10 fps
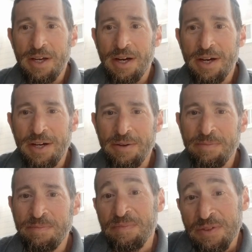
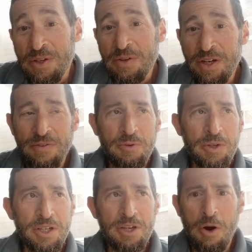So you don't have to
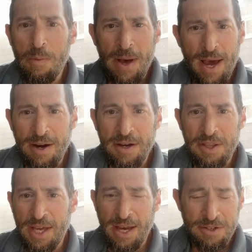really go back
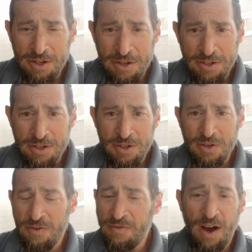1,000 years,
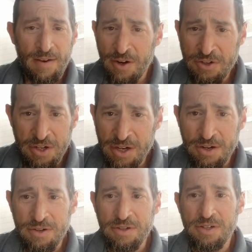500
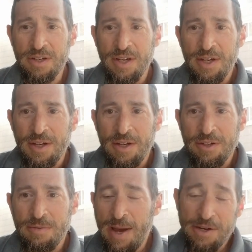years
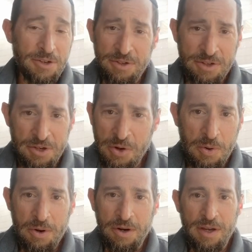to massacres in New
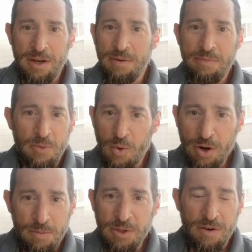York and in
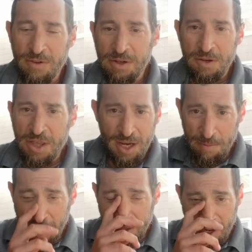Worms. You don't have to think
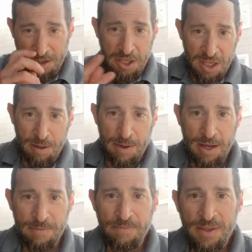about that. You can think
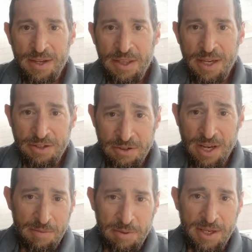about things that are
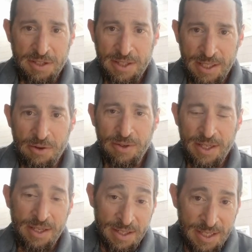taking place
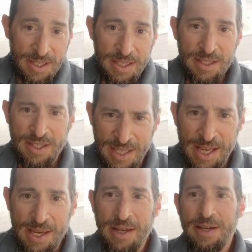literally
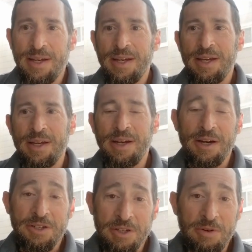today in
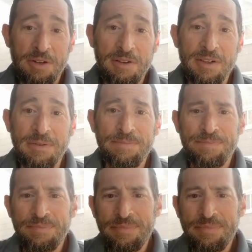Eretz Yisrael even.